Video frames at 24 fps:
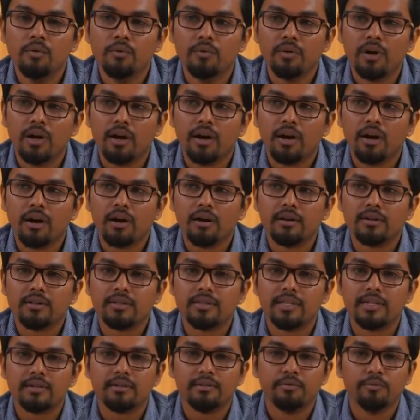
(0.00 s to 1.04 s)
uh,
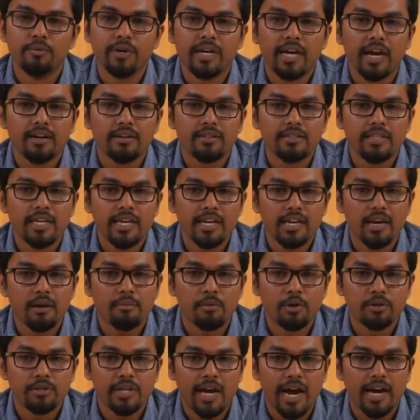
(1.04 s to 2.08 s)
the, we can think
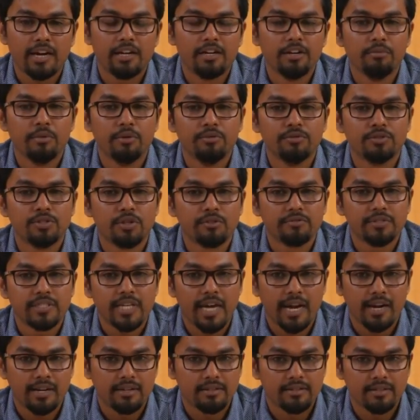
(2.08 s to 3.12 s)
about the attributes of
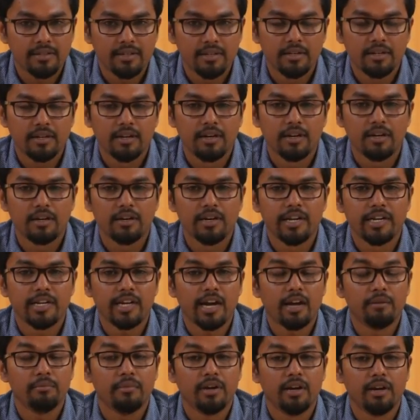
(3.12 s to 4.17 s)
sand. Uh, it
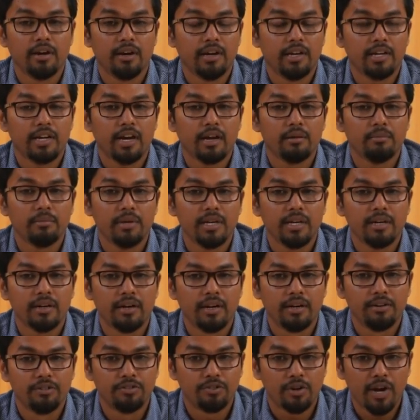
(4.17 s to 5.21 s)
can uh, it can be
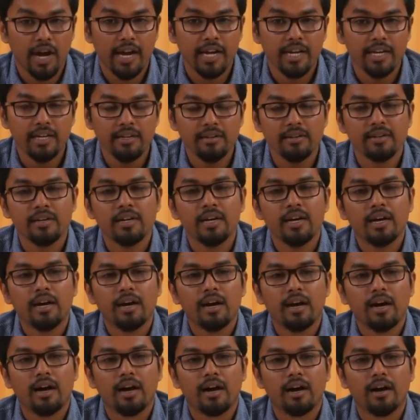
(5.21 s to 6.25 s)
dry,
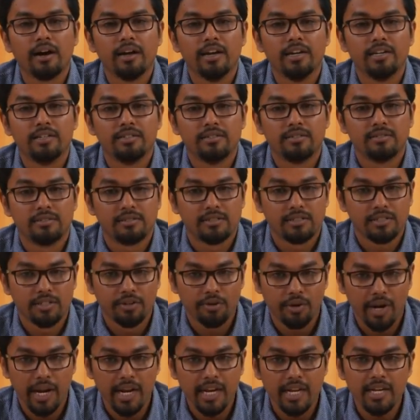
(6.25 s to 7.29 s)
it's
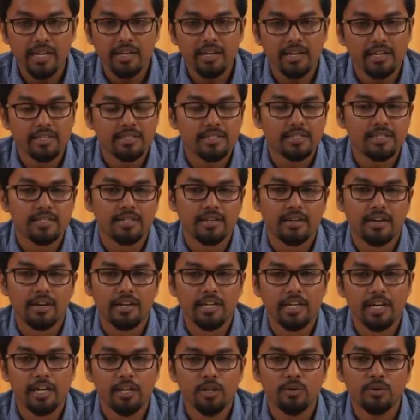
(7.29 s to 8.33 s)
grainy, it's
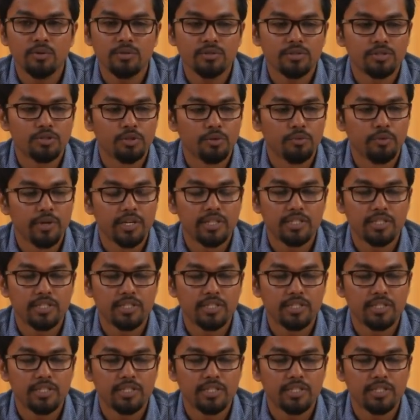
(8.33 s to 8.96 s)
yellow. So we